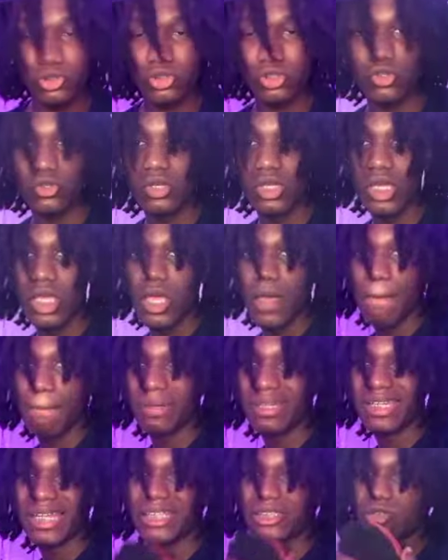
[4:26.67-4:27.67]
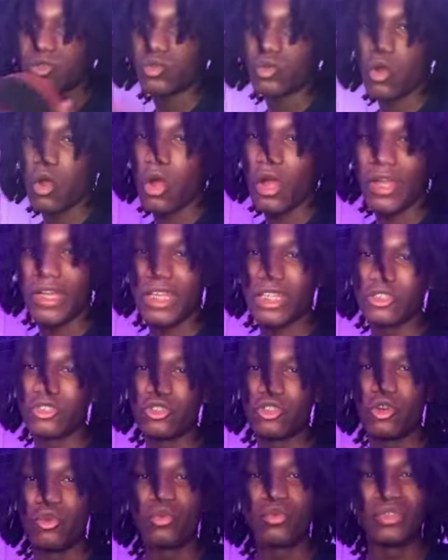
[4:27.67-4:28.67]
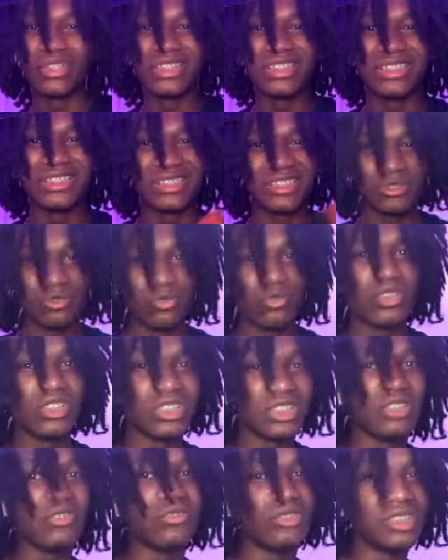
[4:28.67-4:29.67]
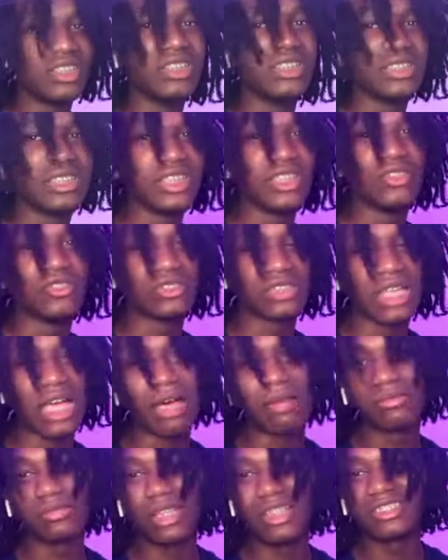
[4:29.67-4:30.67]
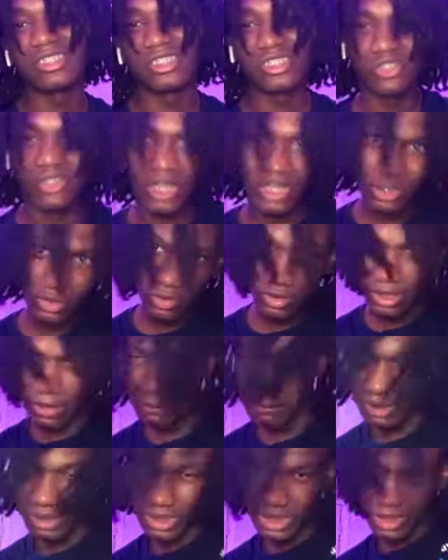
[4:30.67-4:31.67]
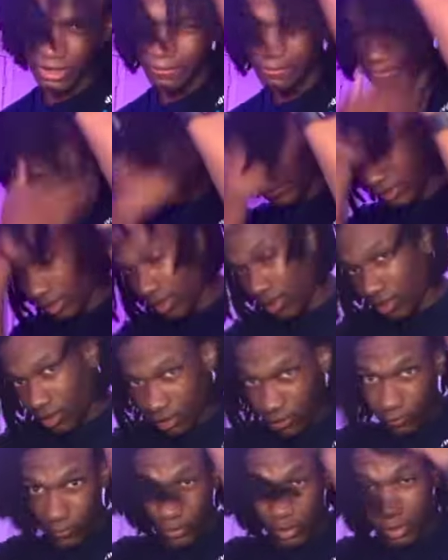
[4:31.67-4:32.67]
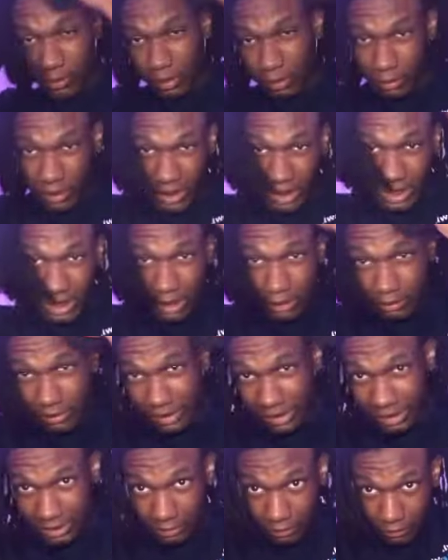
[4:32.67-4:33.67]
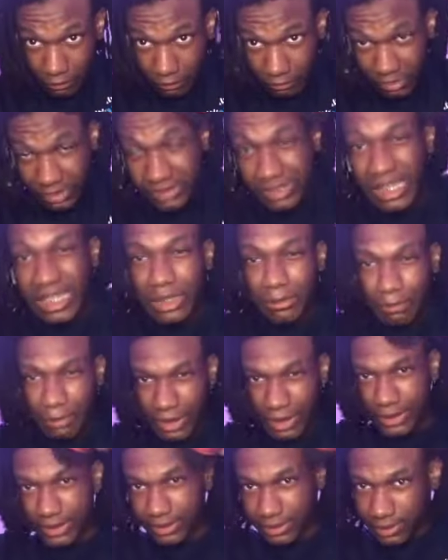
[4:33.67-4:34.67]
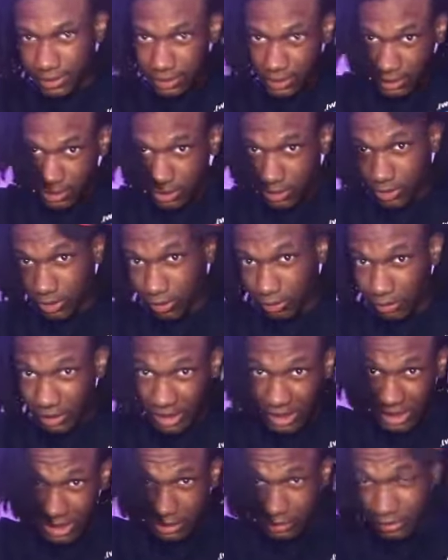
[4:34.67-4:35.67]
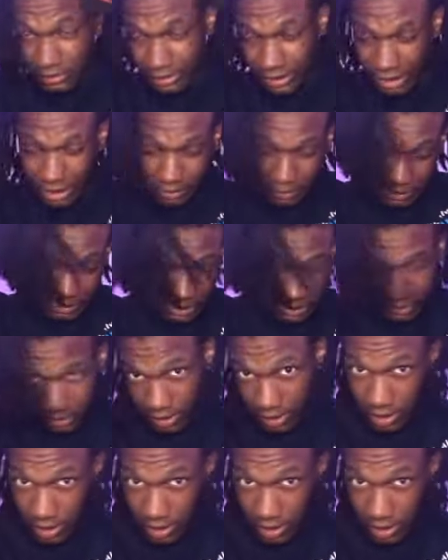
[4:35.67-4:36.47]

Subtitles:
to. But not too hard that you're gonna really see your scalp. So I just try to do like medium. You feel me? Medium and steady pace. So medium, steady pace.